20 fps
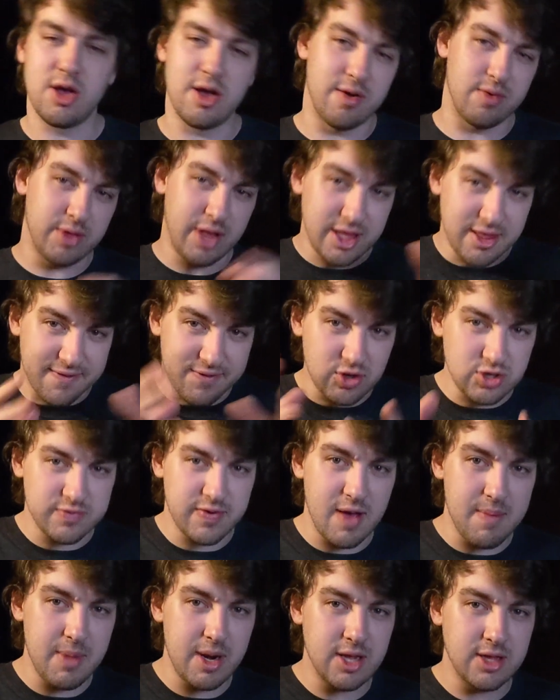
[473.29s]
like the first
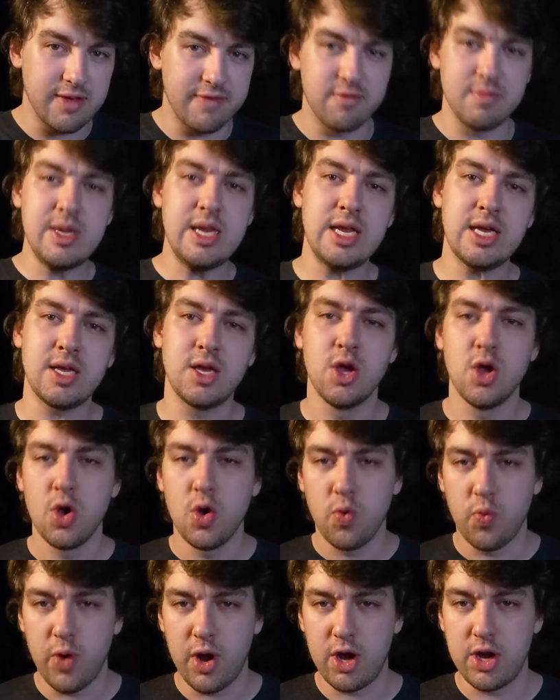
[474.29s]
5 minutes of the meeting
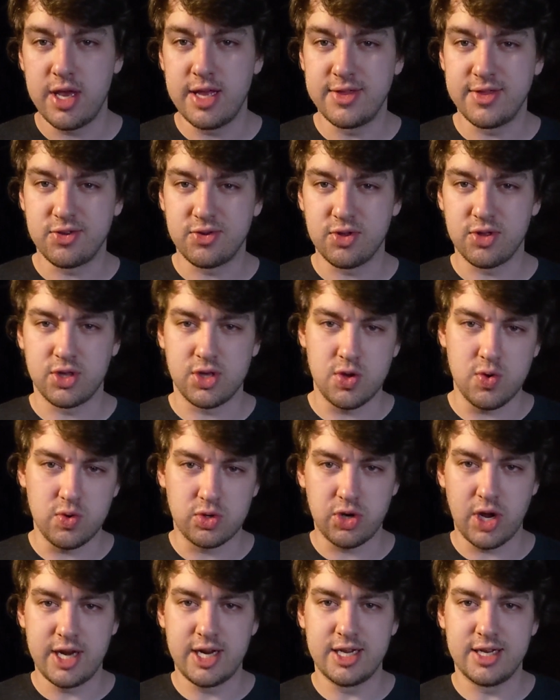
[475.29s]
where it's just you
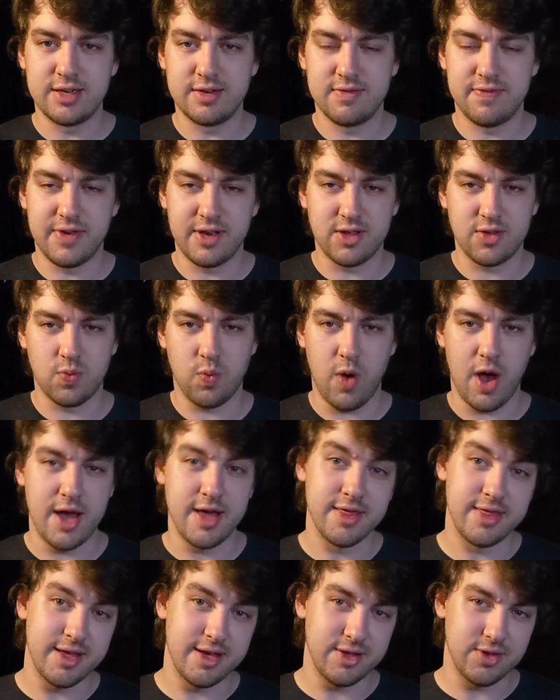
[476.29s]
trying to fix why
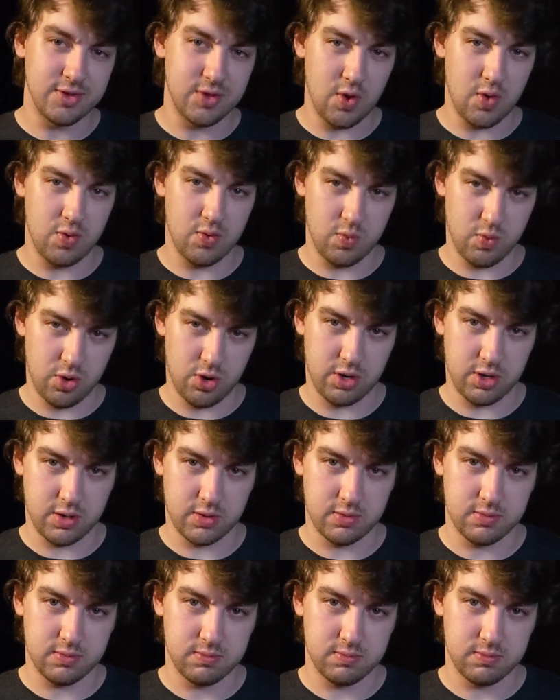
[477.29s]
things don't work.